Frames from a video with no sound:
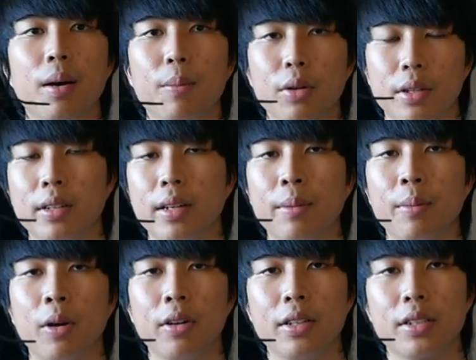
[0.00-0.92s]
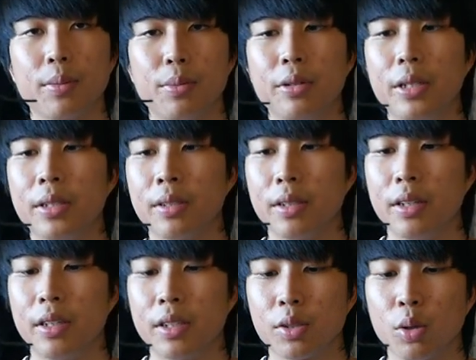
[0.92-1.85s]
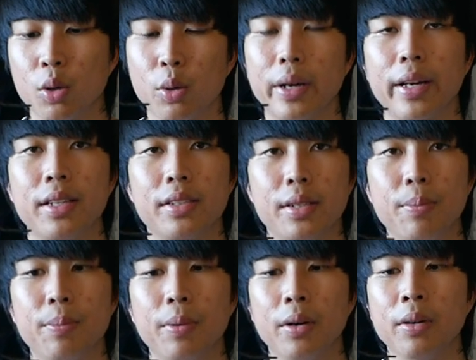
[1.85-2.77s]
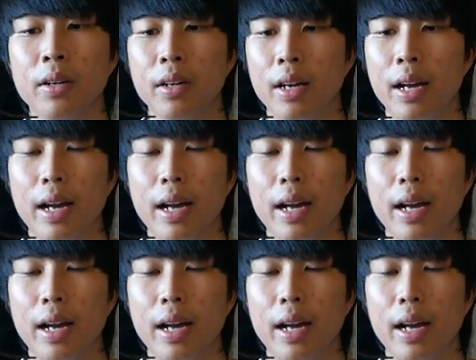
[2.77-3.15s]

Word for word: Putting them on is a breeze, it is so quick and simple.